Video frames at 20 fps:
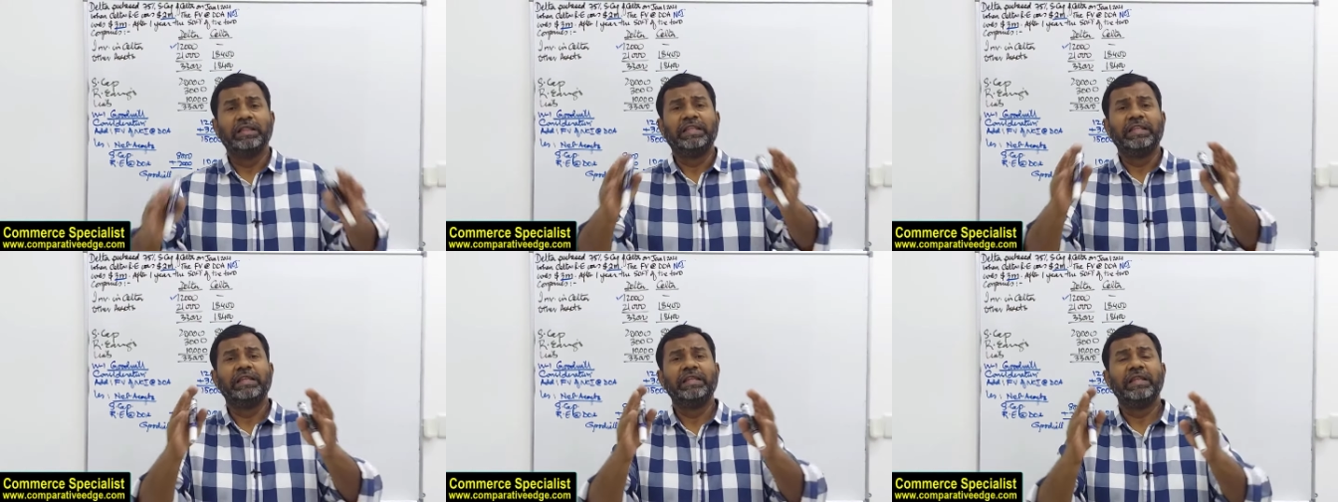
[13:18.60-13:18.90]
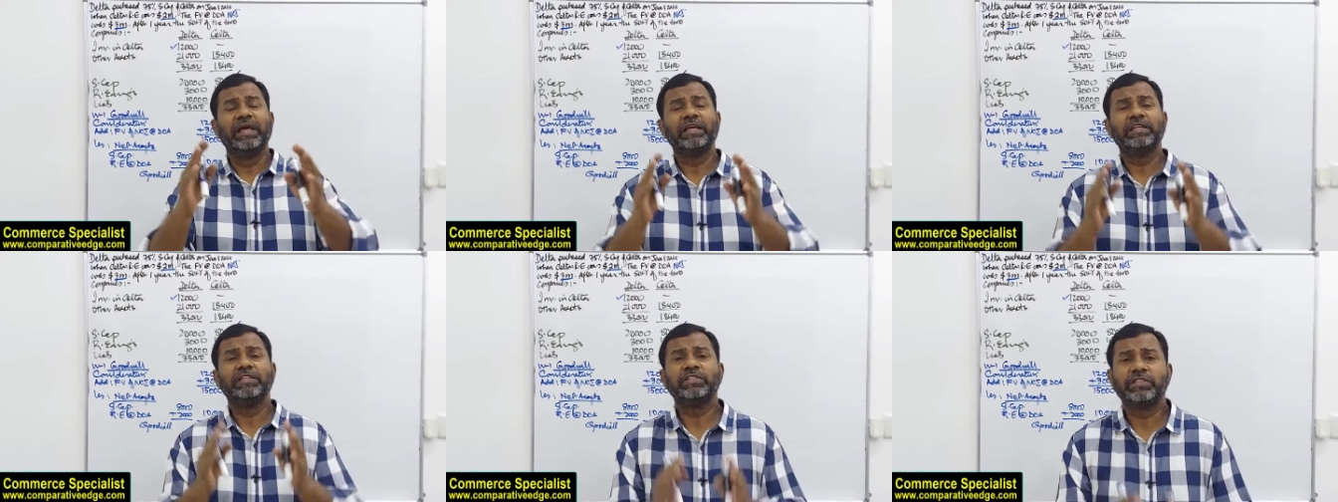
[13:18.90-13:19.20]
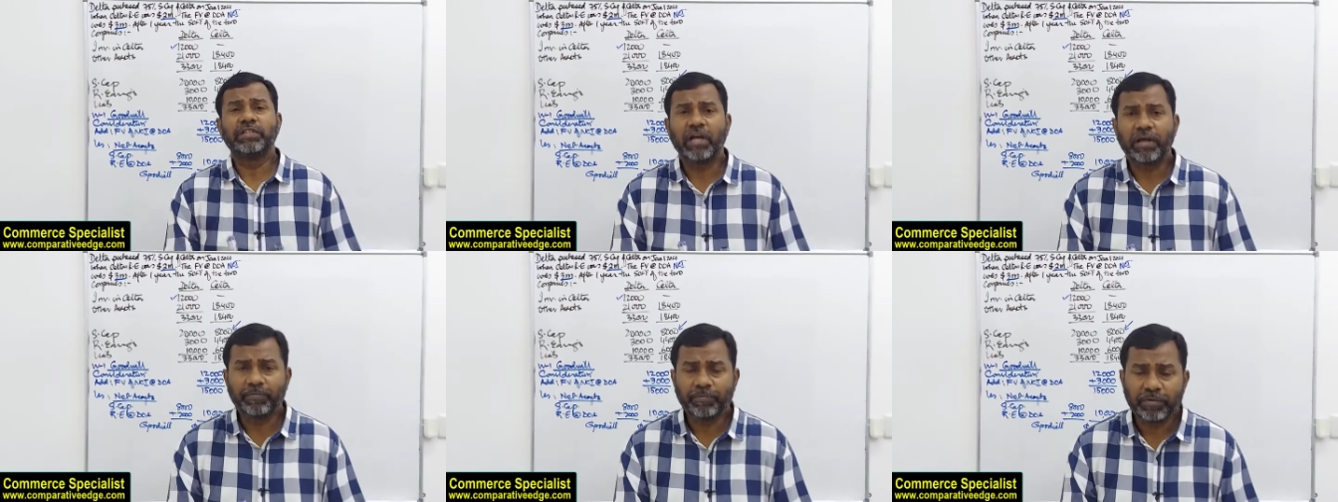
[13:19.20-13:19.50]
The next
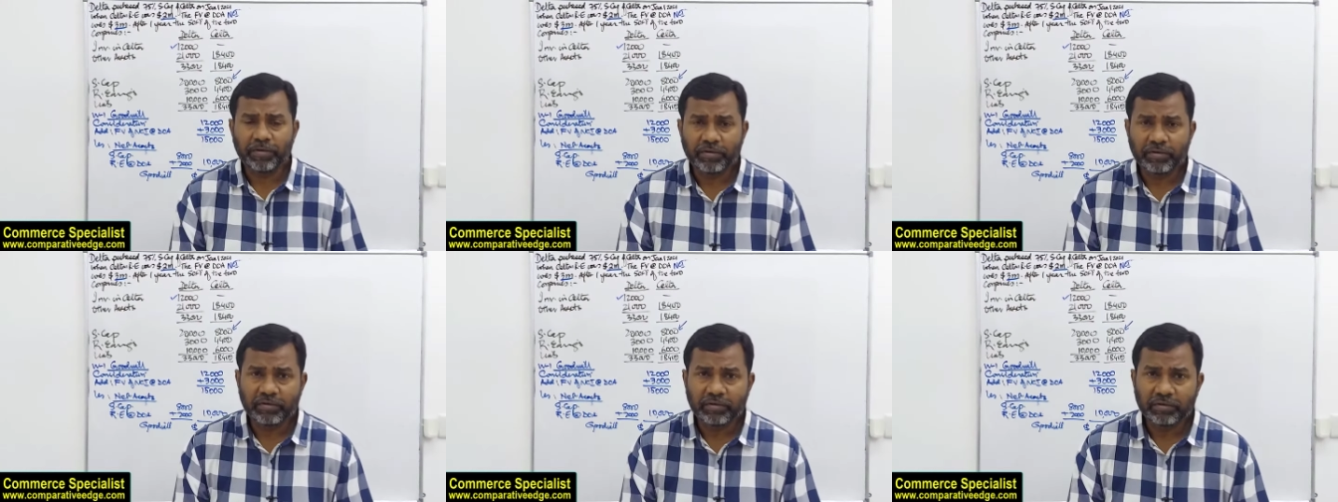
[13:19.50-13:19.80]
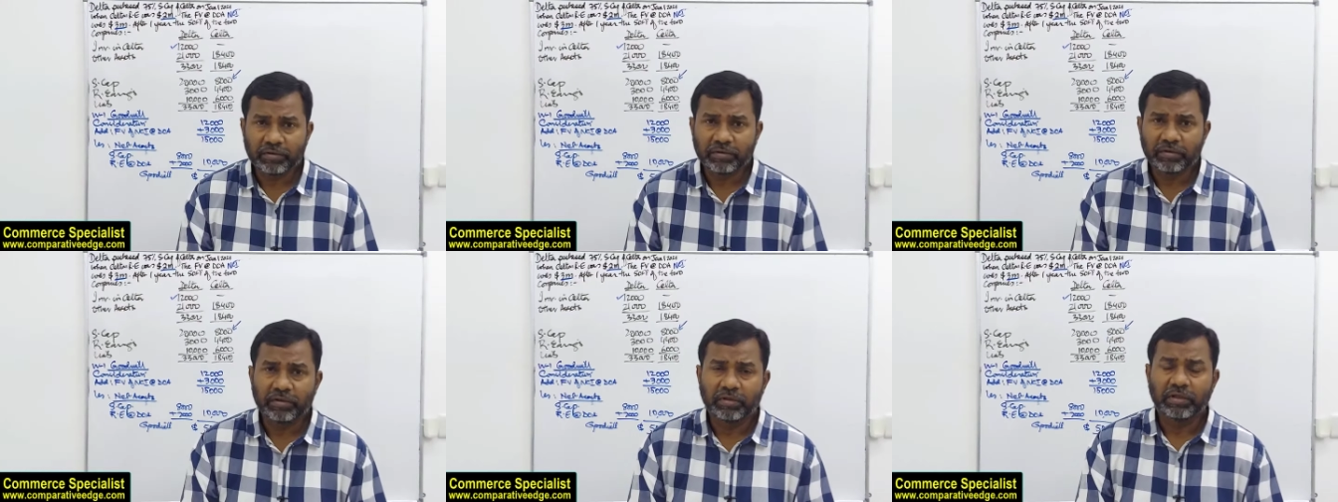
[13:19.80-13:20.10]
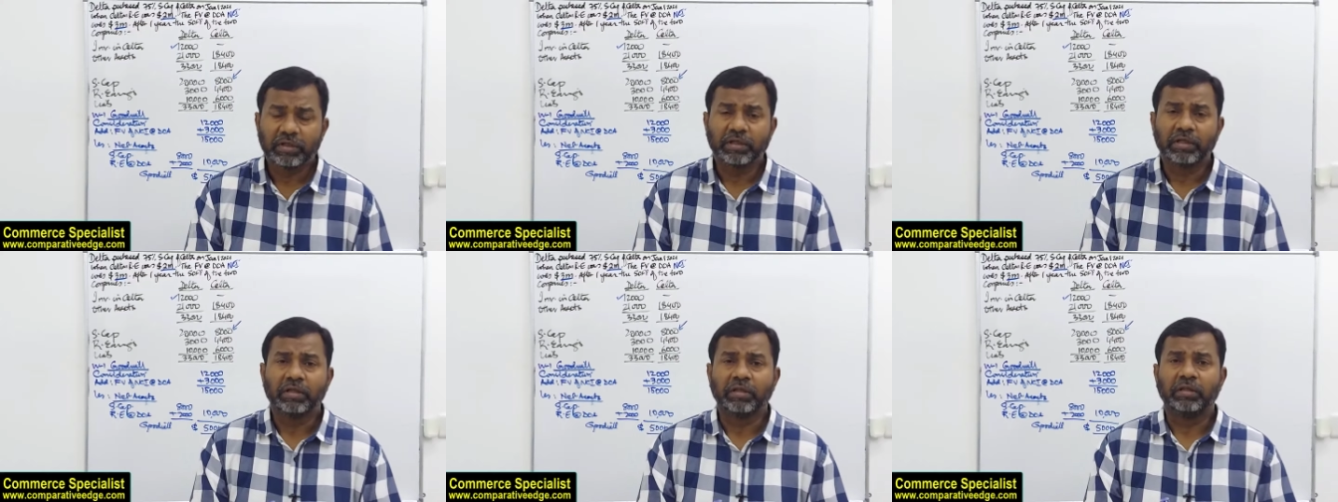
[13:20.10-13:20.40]
step
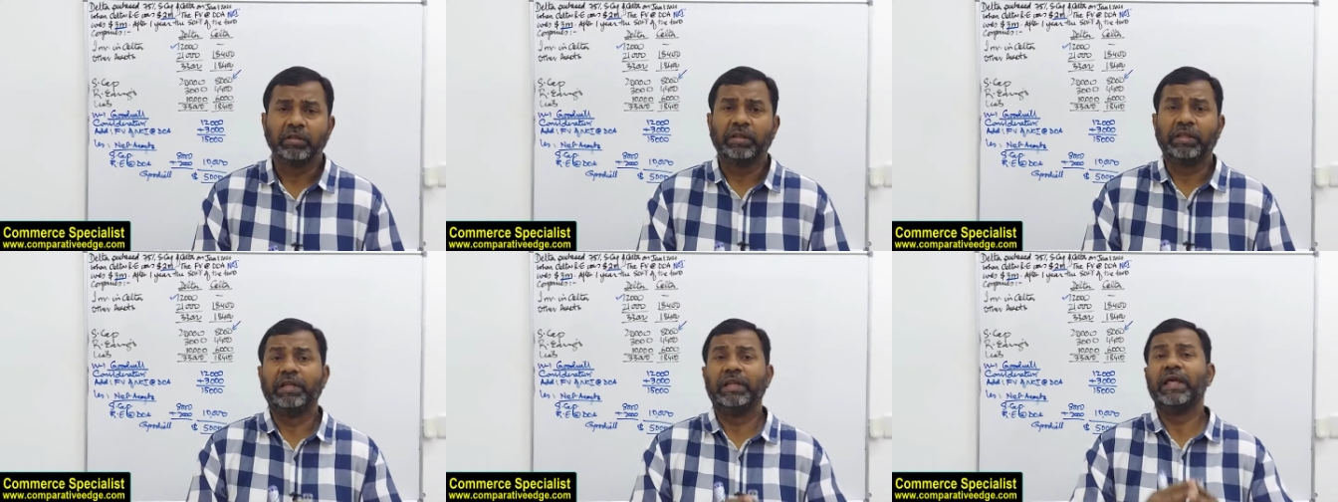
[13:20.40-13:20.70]
the